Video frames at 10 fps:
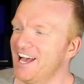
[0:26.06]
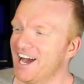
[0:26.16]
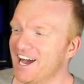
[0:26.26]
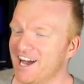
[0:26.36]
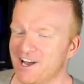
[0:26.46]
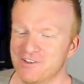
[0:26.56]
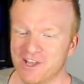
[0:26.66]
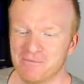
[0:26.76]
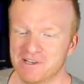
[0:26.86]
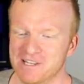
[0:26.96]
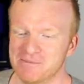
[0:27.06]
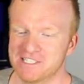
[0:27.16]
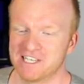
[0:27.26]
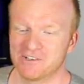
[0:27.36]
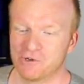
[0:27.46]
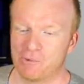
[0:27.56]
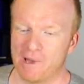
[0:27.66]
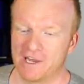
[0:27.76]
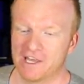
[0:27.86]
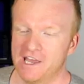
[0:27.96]
No, but let me tell you all
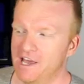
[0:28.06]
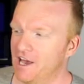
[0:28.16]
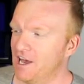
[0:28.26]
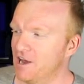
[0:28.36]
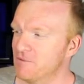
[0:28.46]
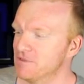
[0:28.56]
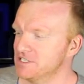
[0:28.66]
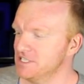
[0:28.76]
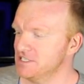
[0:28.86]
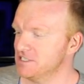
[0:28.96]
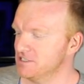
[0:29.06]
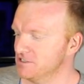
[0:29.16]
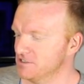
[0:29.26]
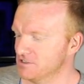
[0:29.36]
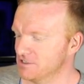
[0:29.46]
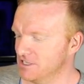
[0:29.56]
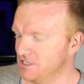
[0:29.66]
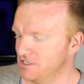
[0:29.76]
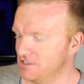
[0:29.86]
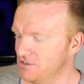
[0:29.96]
about it. This is
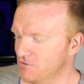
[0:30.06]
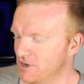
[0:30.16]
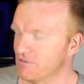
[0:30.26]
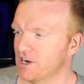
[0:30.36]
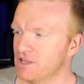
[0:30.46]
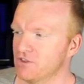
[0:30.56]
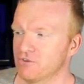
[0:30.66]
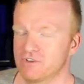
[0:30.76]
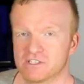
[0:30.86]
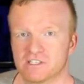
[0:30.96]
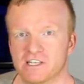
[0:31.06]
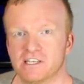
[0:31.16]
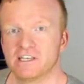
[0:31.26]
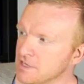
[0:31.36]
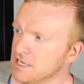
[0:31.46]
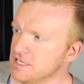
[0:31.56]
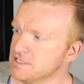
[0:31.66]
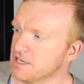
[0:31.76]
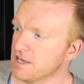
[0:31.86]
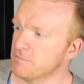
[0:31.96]
the Ringwraith, obviously.
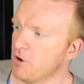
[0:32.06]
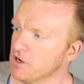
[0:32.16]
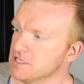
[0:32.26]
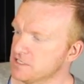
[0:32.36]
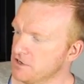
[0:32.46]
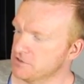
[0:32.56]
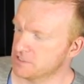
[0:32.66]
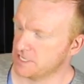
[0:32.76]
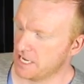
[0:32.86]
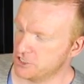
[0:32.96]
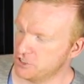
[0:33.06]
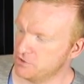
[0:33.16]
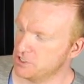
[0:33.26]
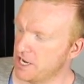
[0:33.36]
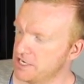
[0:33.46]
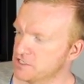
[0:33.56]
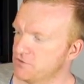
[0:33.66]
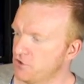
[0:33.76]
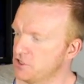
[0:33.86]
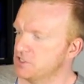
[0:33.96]
It's a polystone statue and it's
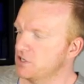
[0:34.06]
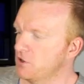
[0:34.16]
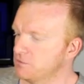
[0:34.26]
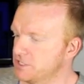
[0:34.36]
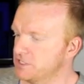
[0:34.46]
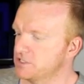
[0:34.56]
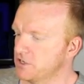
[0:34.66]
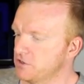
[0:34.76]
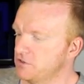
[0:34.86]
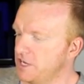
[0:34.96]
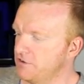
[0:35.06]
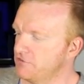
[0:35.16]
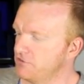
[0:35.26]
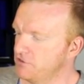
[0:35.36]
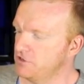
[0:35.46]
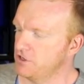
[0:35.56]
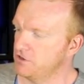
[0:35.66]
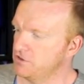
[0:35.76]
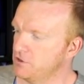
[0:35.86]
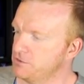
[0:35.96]
fully sculpted, so you have,
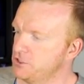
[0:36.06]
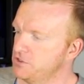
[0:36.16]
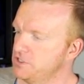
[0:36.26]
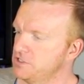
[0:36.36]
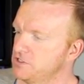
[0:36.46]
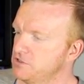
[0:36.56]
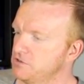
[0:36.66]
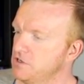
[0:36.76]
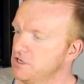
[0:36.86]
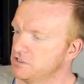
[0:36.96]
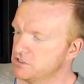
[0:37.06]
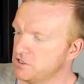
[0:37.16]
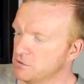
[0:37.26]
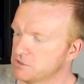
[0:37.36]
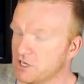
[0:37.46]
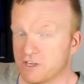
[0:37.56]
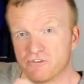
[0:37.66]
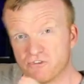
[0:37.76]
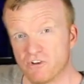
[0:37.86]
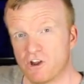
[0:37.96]
the opportunity to sculpt like a
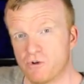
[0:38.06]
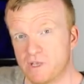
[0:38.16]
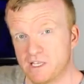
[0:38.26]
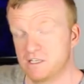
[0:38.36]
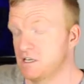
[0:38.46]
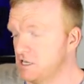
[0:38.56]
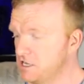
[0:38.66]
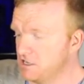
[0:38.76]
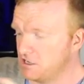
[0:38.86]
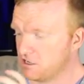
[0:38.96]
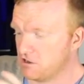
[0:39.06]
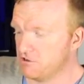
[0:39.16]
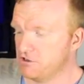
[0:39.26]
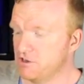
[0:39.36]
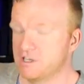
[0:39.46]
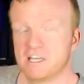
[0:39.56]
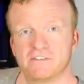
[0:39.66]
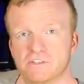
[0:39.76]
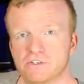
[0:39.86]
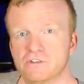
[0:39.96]
flowing cloak. You could
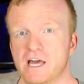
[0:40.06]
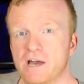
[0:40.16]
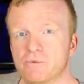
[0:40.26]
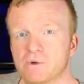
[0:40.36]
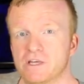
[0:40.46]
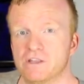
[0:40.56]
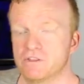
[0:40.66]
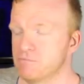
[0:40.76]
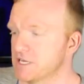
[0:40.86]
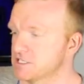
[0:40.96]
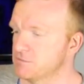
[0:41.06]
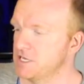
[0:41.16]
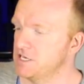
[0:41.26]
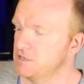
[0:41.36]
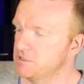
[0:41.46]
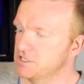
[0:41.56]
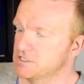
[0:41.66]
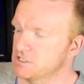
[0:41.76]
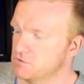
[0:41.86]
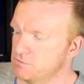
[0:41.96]
never do that with mixed media because
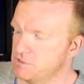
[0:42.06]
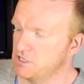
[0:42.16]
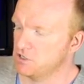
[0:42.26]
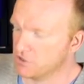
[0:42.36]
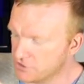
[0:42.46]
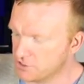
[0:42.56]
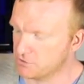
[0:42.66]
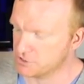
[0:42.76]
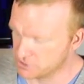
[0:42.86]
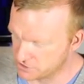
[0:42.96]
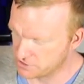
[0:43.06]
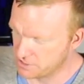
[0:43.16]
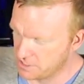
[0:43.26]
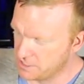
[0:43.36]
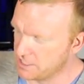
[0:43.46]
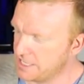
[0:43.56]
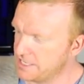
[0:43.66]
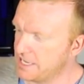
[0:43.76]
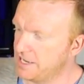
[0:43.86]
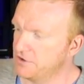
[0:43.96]
this would be cloth and it would just lay
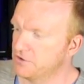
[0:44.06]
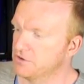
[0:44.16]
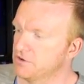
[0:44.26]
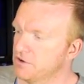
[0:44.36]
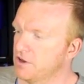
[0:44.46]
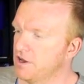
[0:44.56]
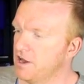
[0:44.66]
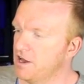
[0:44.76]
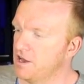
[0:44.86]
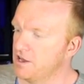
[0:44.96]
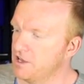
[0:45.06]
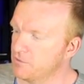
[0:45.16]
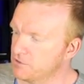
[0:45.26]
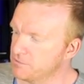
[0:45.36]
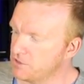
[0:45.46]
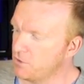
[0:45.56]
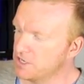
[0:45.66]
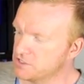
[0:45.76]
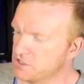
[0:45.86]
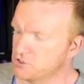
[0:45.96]
down. It wouldn't be
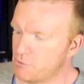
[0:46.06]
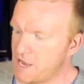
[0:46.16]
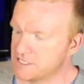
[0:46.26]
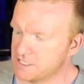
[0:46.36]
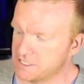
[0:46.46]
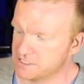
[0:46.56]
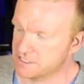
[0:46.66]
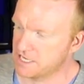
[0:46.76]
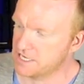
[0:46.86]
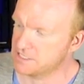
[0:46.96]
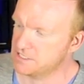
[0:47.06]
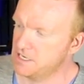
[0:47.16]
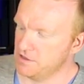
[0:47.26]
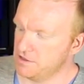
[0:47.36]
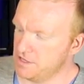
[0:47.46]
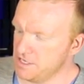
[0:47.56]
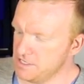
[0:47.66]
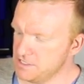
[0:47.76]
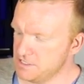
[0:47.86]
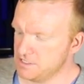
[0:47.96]
quite so dramatic as this.
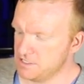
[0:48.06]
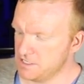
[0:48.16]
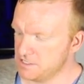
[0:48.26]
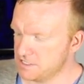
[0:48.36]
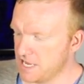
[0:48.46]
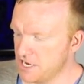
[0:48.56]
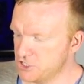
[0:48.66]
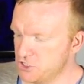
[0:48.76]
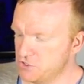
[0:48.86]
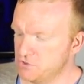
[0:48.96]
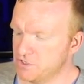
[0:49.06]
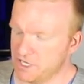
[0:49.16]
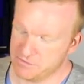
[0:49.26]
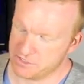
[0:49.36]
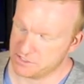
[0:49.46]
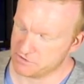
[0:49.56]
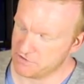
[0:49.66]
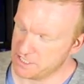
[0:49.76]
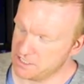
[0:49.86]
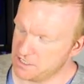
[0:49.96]
This statue comes as a
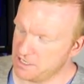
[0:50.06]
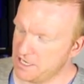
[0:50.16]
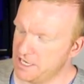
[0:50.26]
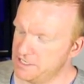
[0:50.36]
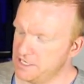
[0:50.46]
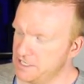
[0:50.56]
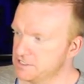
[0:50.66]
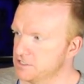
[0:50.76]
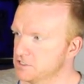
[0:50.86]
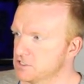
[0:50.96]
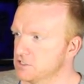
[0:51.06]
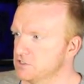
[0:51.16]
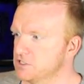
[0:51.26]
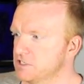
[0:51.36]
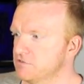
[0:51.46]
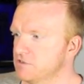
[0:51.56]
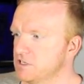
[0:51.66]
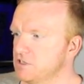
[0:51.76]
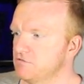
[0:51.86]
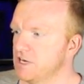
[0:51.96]
regular and as an exclusive.
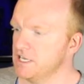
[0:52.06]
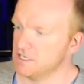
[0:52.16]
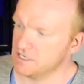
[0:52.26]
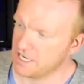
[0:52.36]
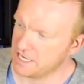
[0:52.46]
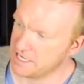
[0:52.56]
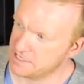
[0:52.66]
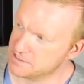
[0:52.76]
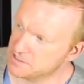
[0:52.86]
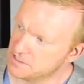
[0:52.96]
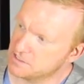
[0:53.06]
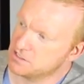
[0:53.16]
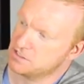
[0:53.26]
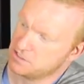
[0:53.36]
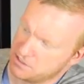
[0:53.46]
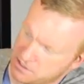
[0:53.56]
The regular has this